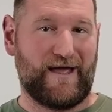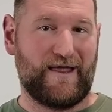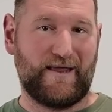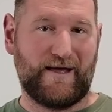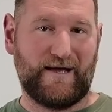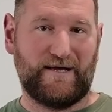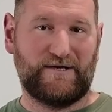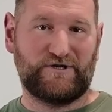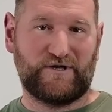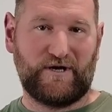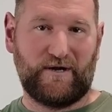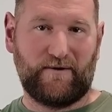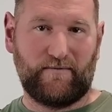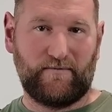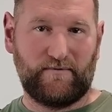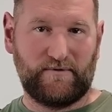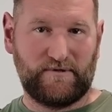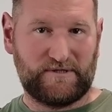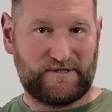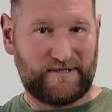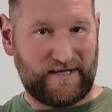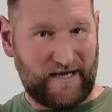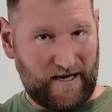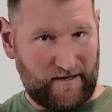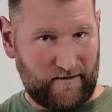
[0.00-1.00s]
NIJ
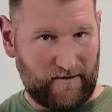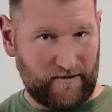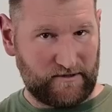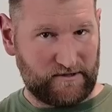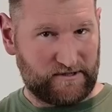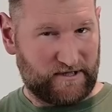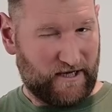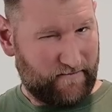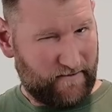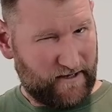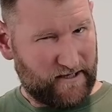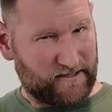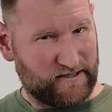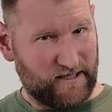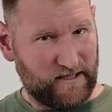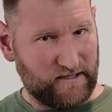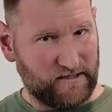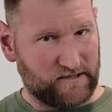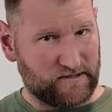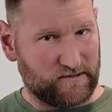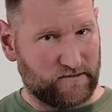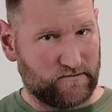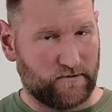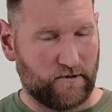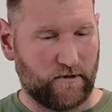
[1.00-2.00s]
standards. Does that make
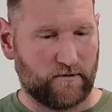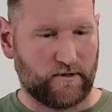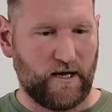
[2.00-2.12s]
sense?